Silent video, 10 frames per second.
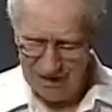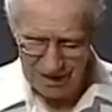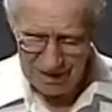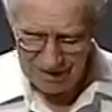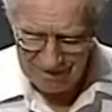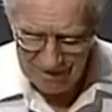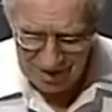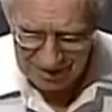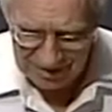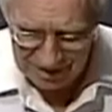All right,
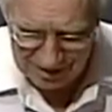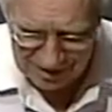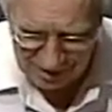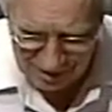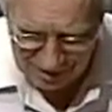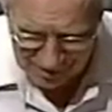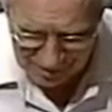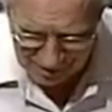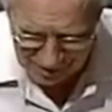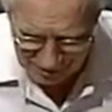now you go on up
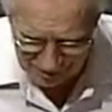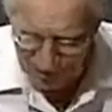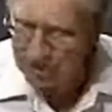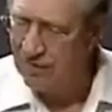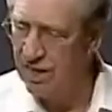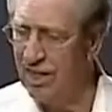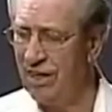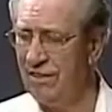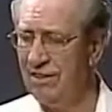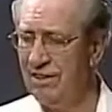into verse 5.